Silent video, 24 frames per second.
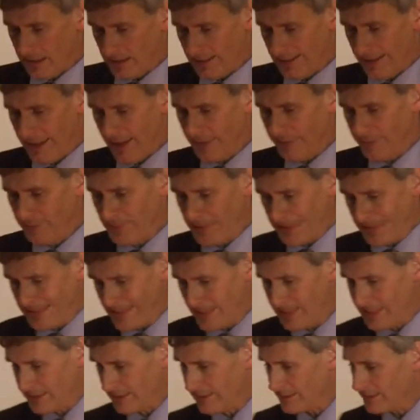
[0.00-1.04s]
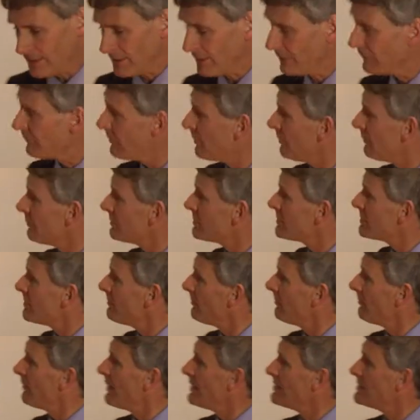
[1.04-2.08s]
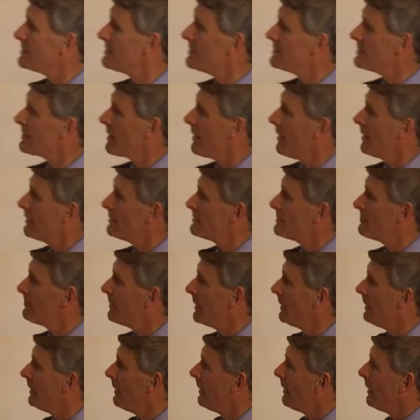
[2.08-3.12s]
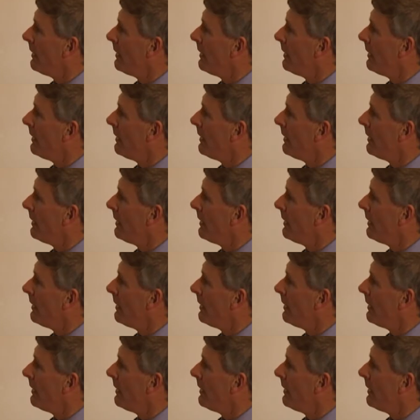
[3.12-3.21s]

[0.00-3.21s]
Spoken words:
the government isn't, and of course some of this is going to be